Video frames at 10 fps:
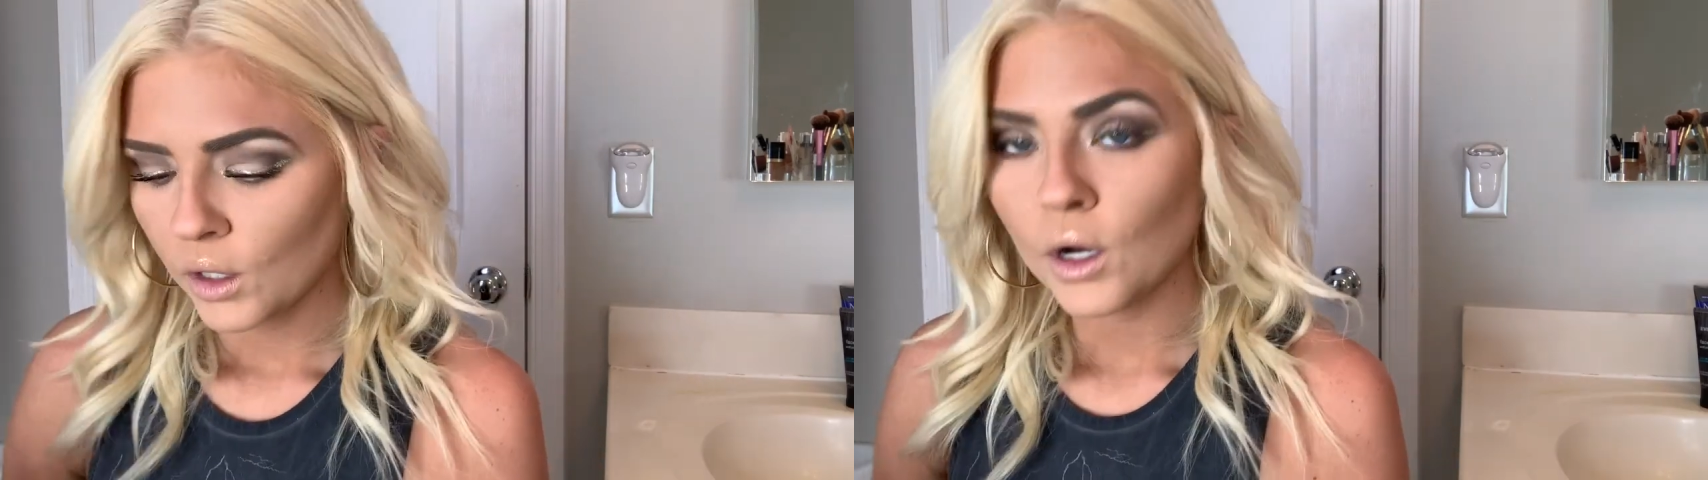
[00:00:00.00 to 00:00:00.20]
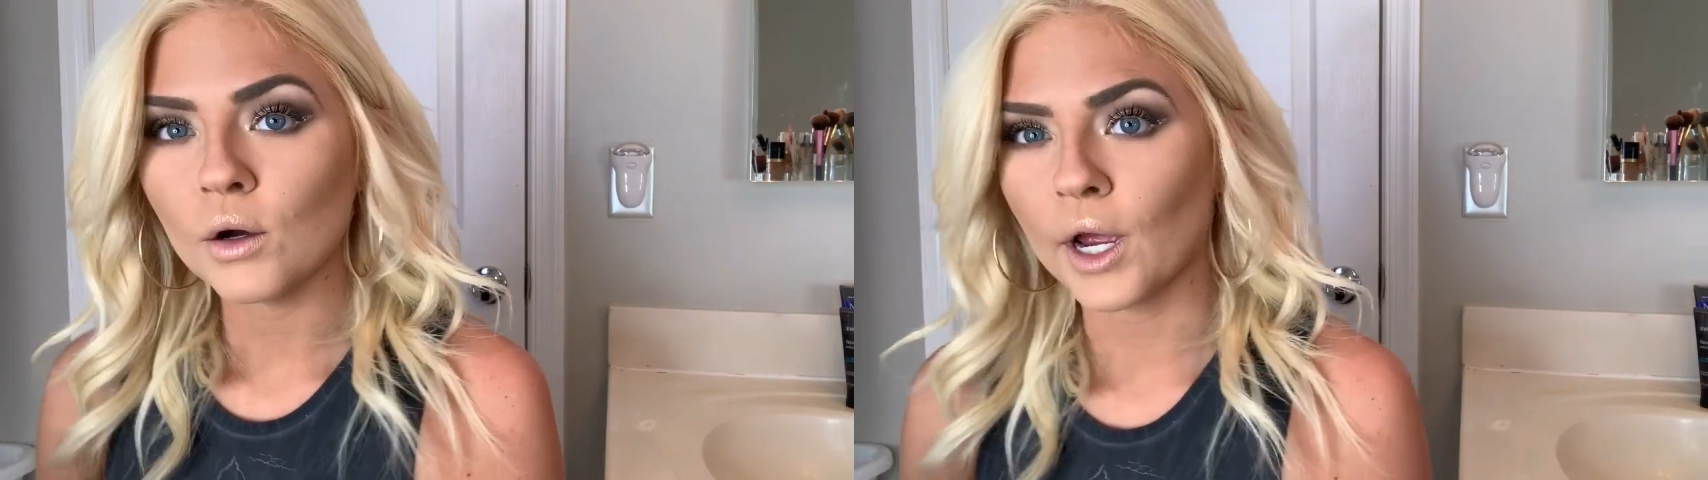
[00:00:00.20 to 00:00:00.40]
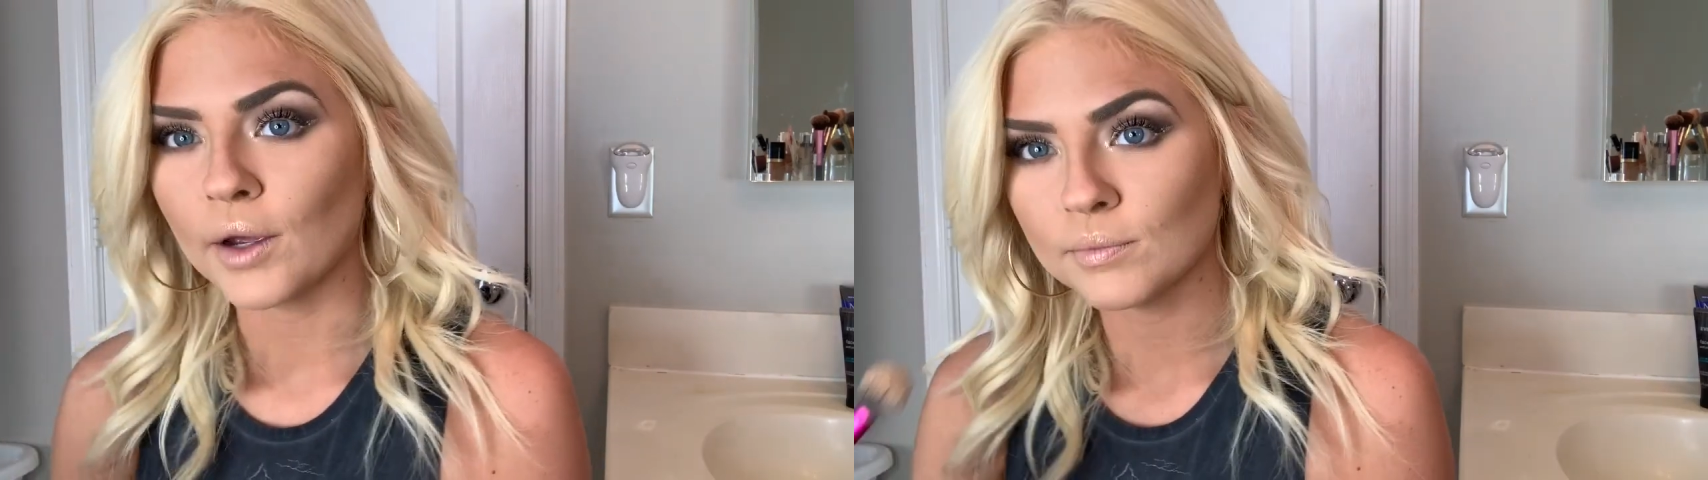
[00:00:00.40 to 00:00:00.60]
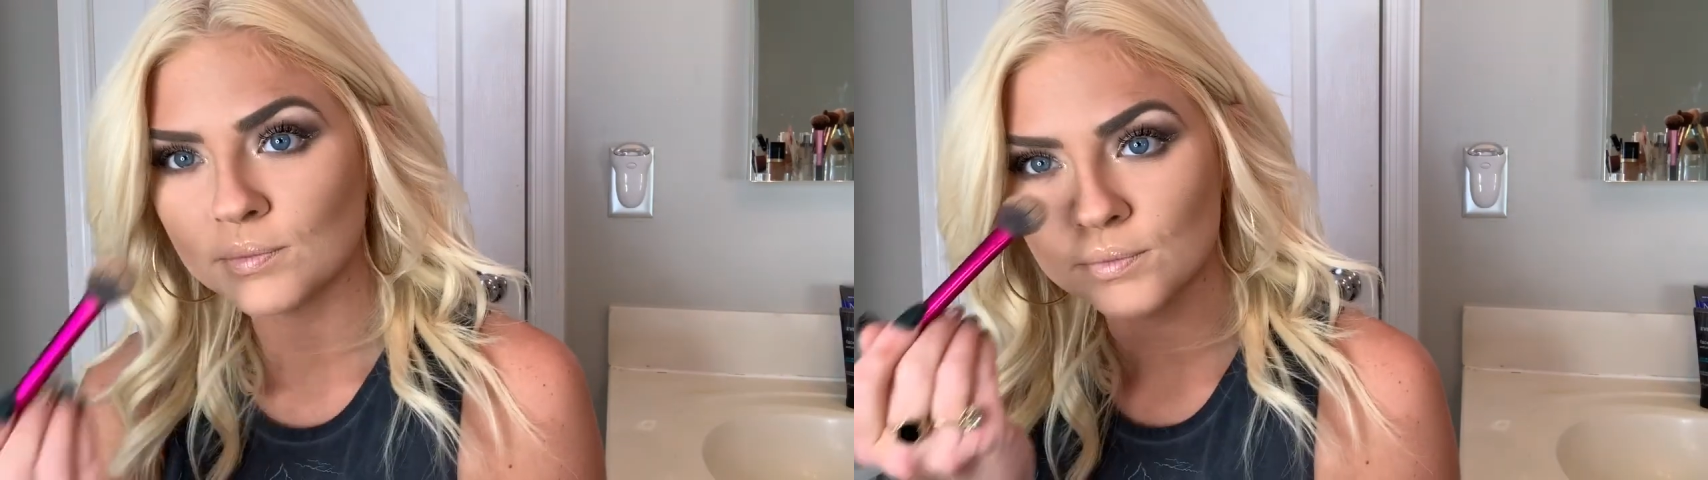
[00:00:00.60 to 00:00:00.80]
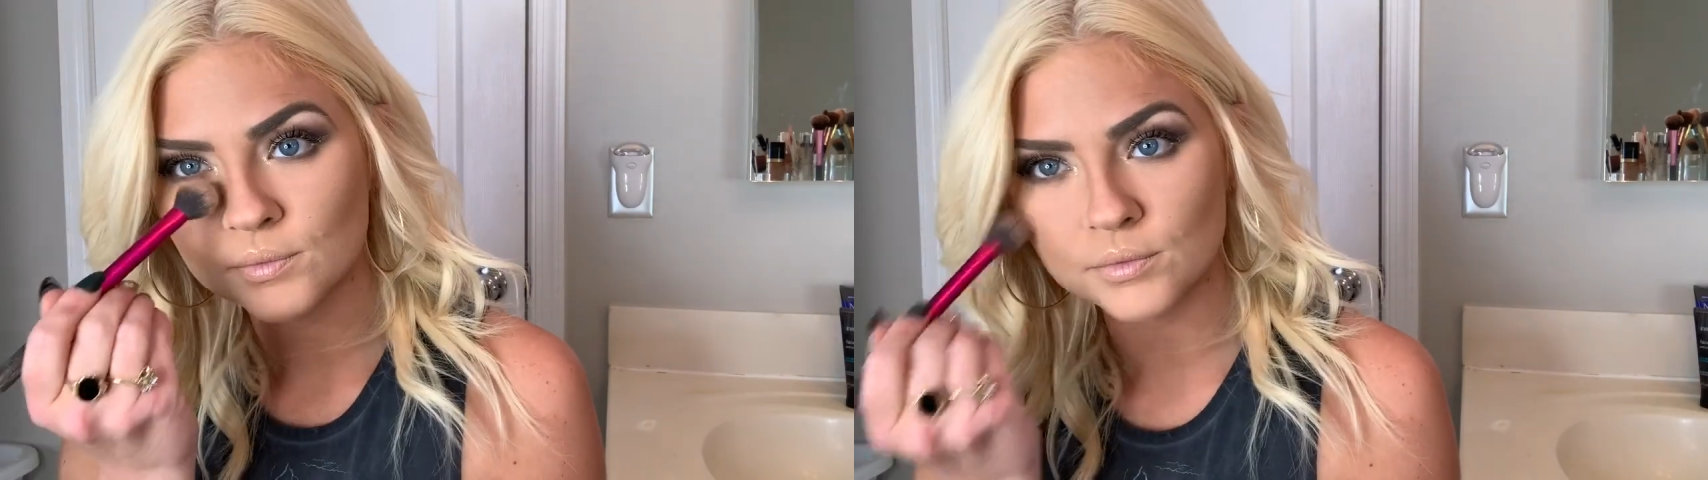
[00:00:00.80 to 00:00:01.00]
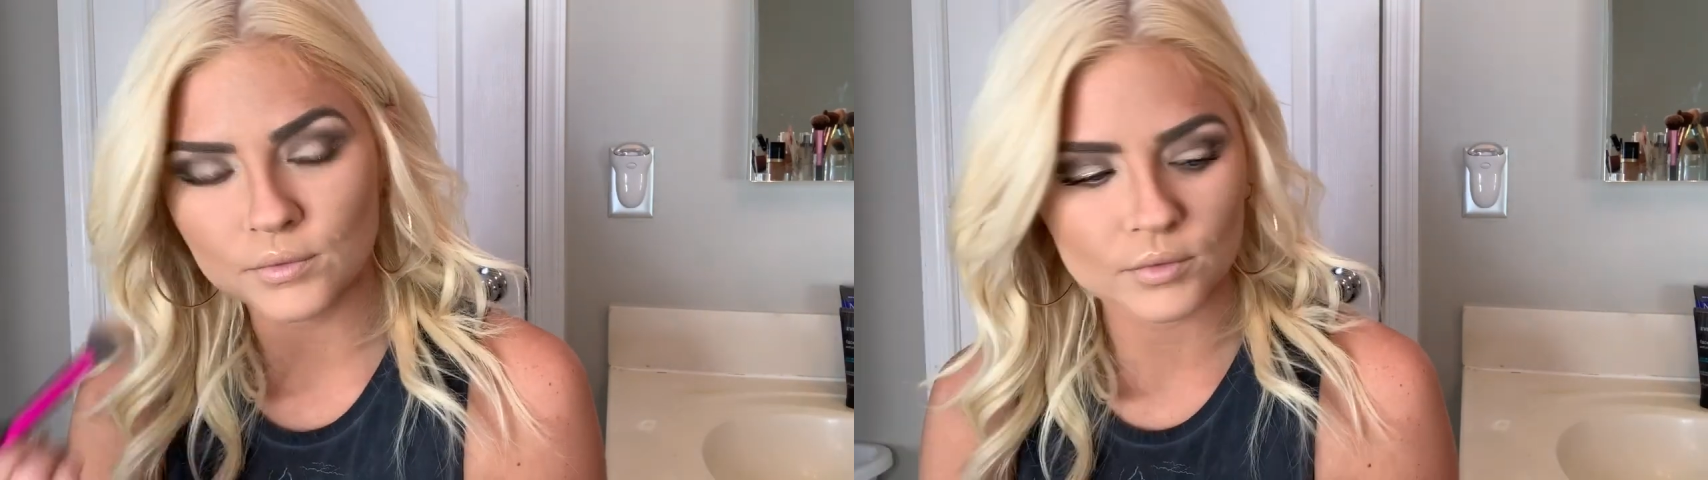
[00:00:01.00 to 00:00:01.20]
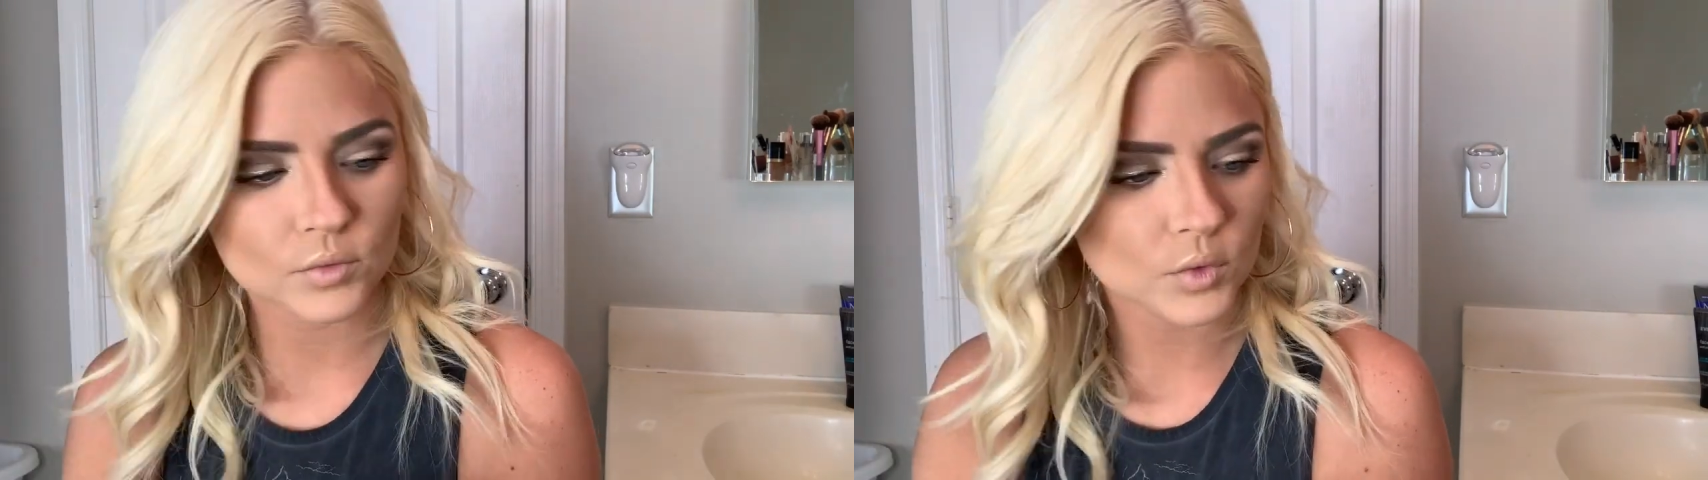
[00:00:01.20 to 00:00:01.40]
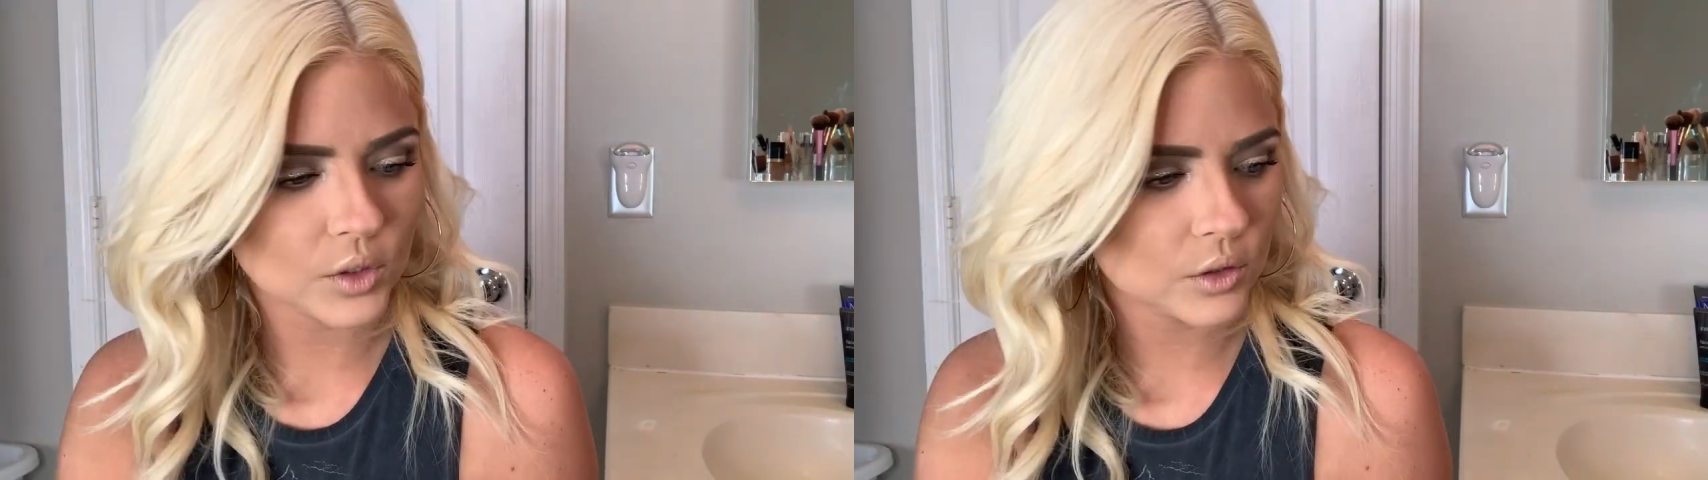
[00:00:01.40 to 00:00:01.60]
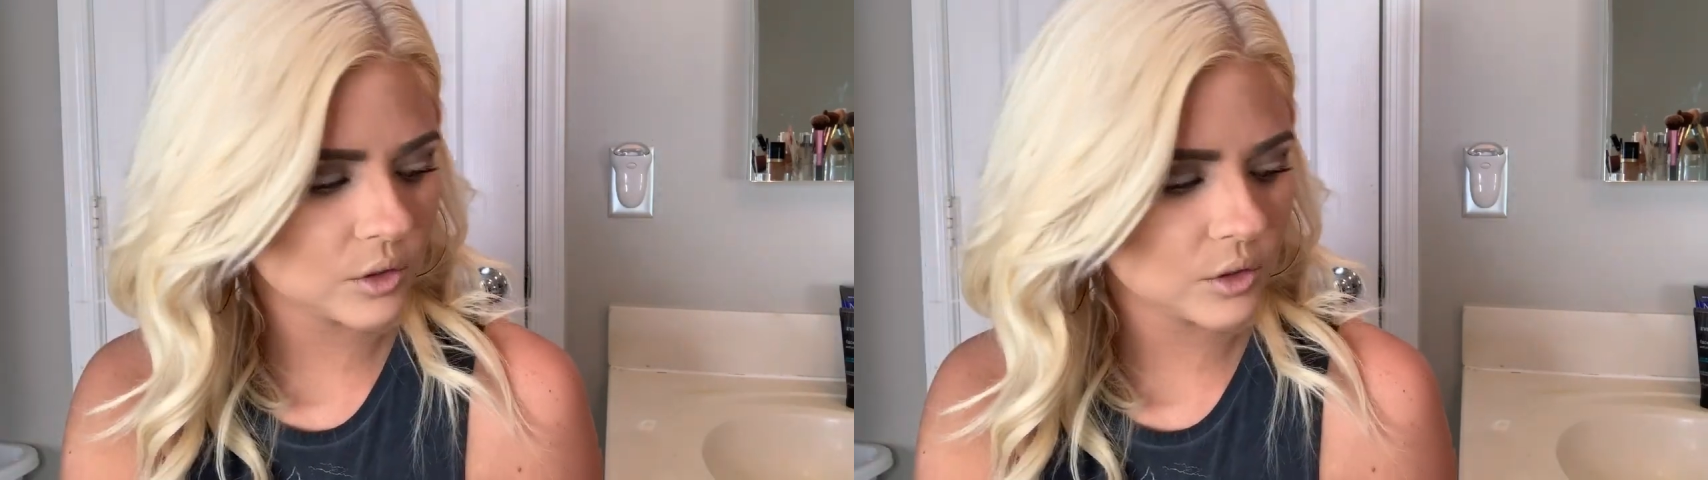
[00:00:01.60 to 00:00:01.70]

Okay, let's